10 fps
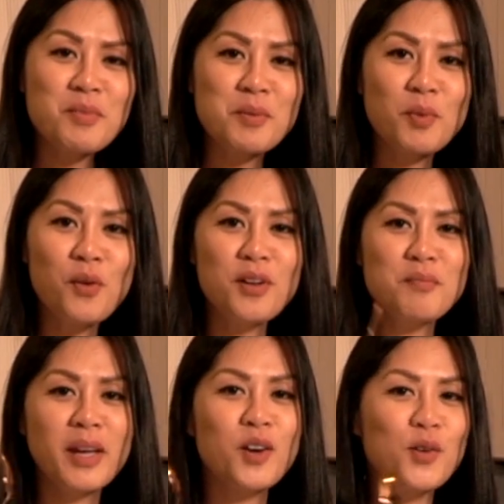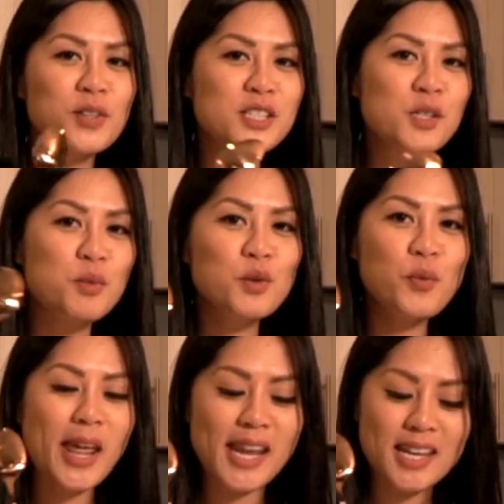my bowl and my golden spoon
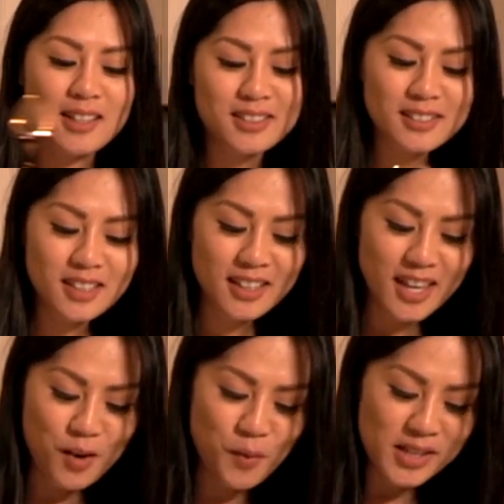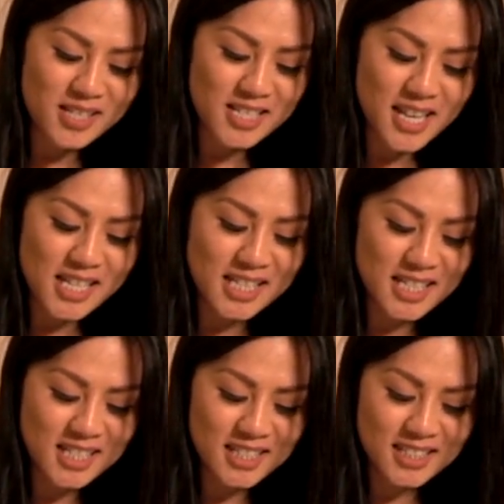ready. Can't wait to taste.